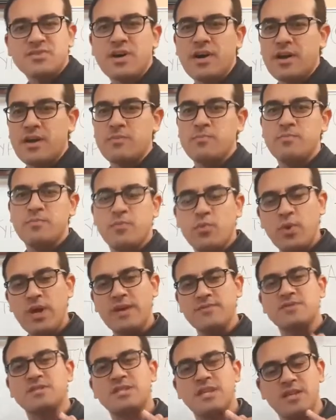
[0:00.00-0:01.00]
type. We
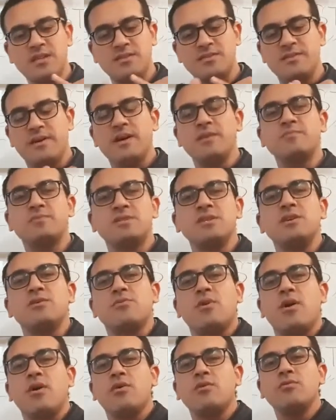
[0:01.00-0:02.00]
have seen type
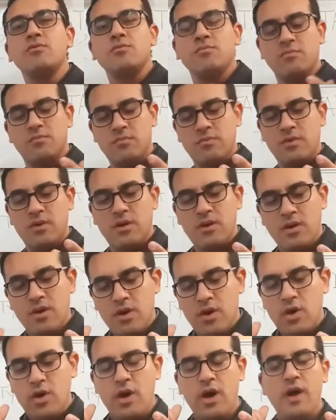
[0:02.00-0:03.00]
0,
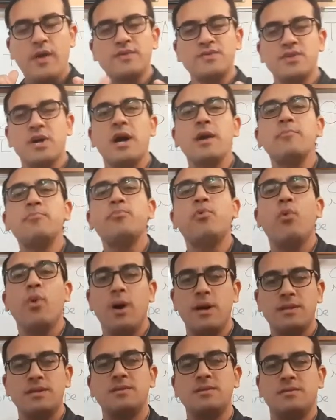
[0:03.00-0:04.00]
type
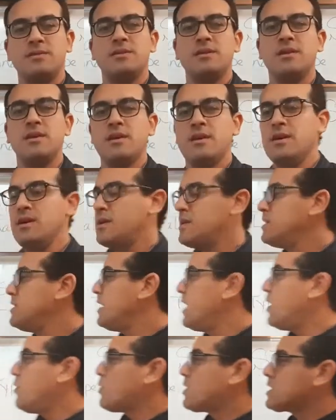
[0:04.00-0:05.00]
1.
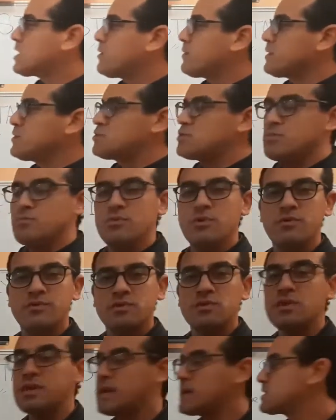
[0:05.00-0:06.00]
Now we're going to move
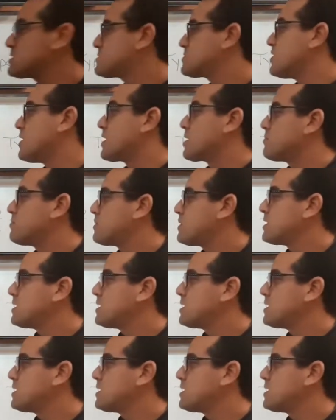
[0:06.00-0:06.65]
to the next type.